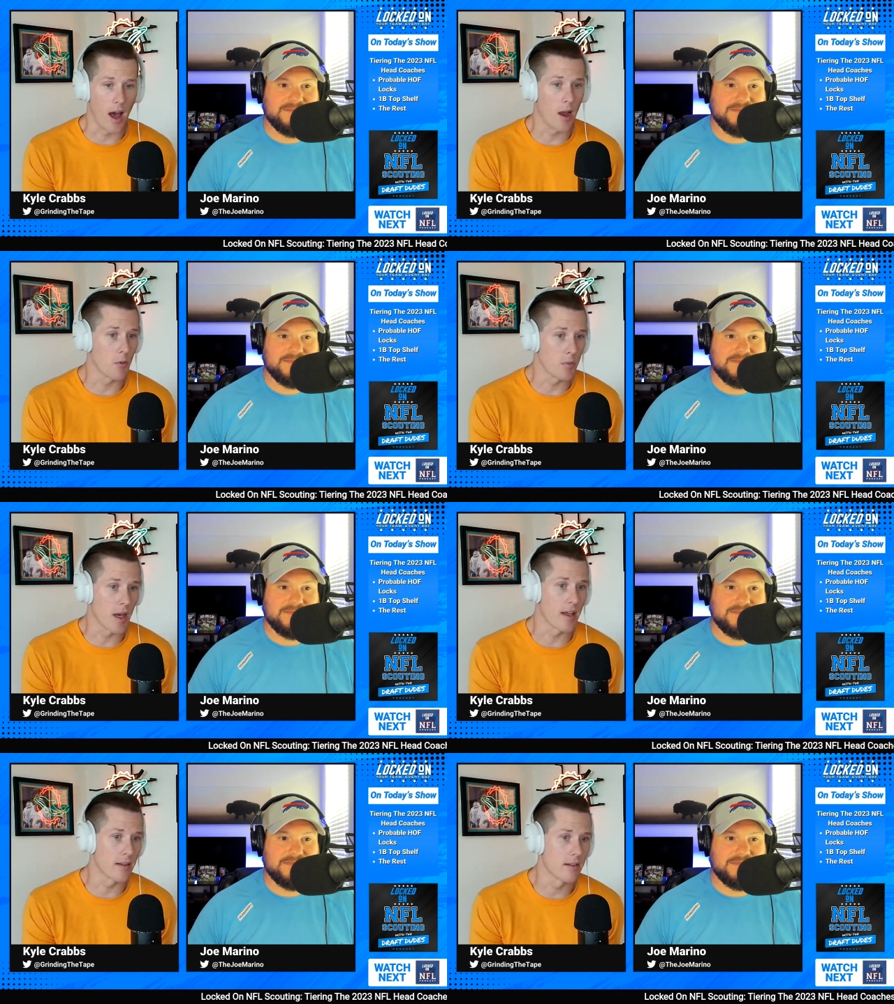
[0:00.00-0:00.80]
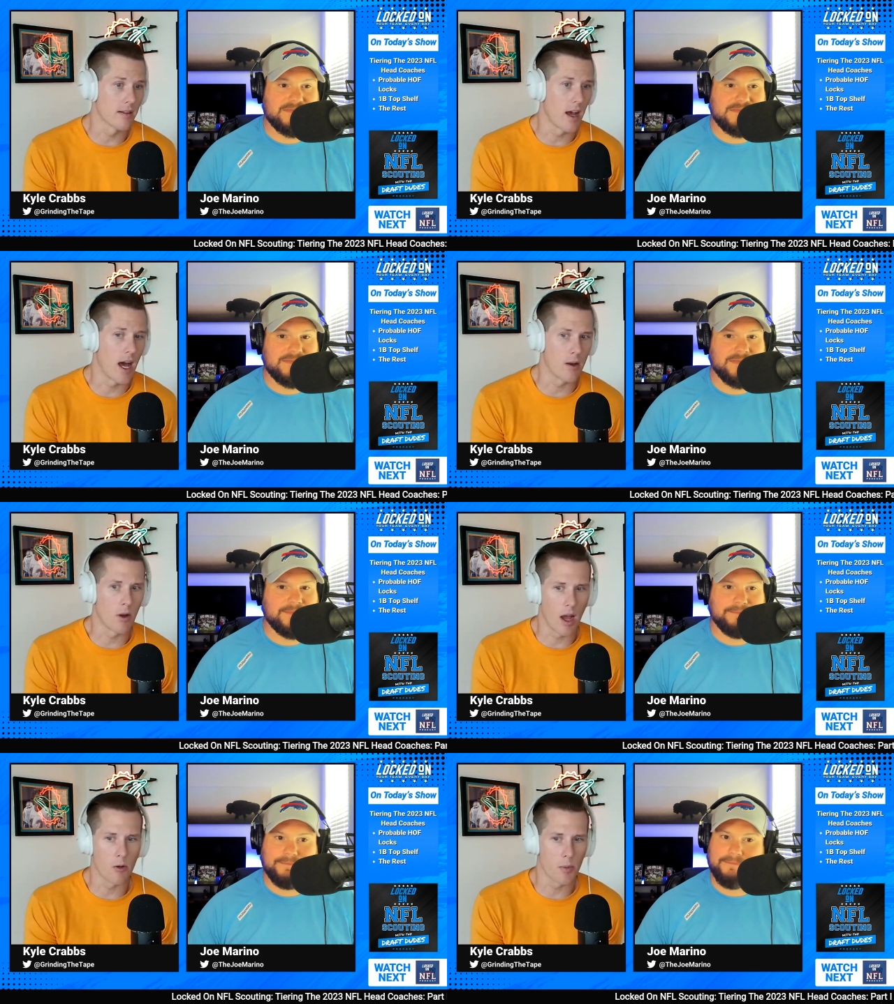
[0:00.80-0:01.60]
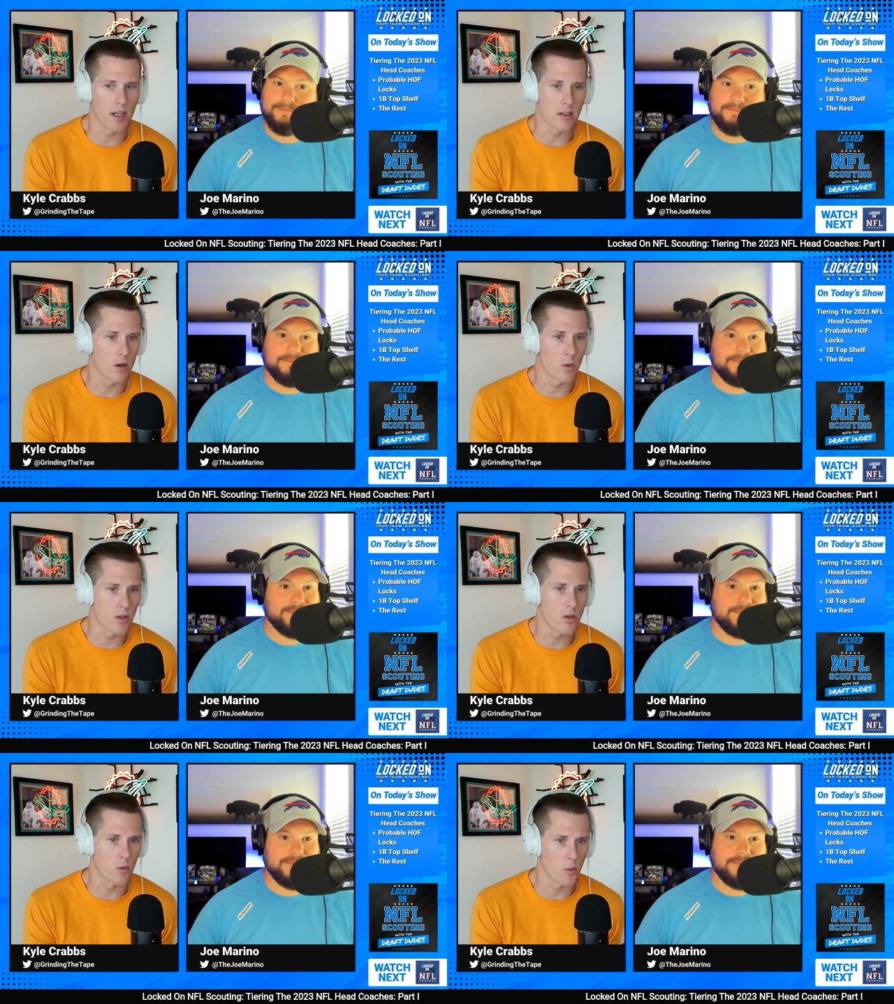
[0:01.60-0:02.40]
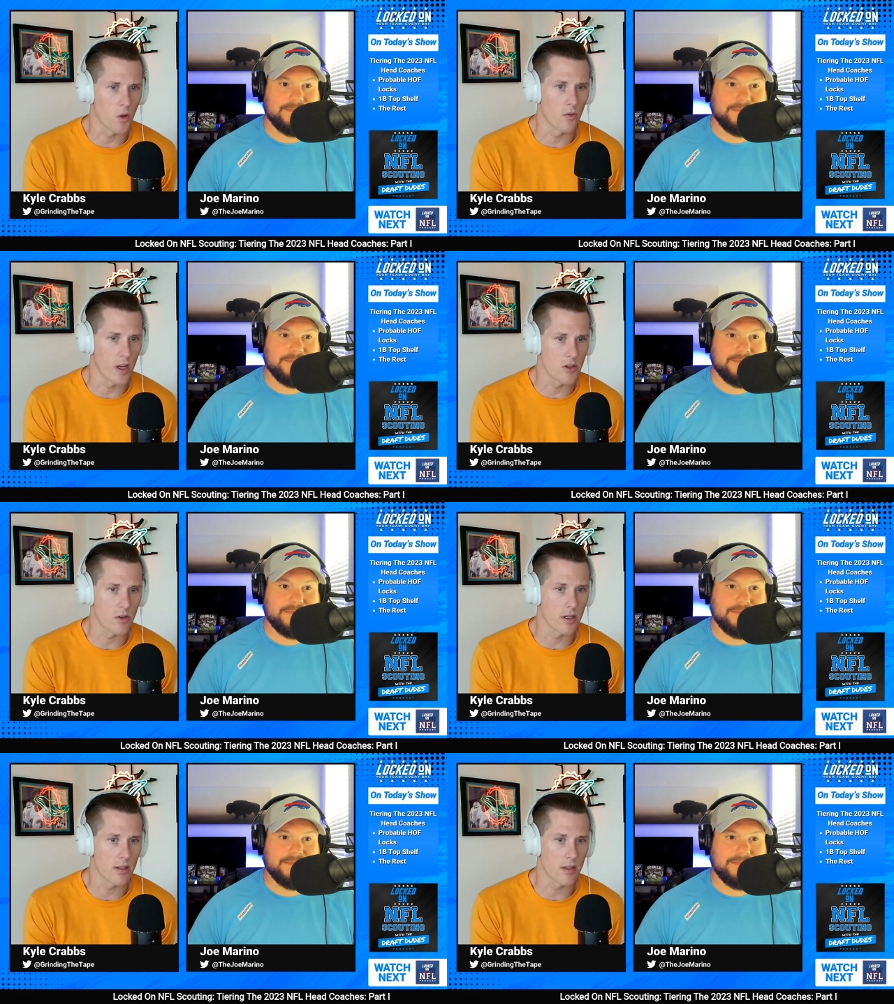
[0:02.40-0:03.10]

Speaker 1: I would bet I, I would bet he's going to win a Super Bowl eventually.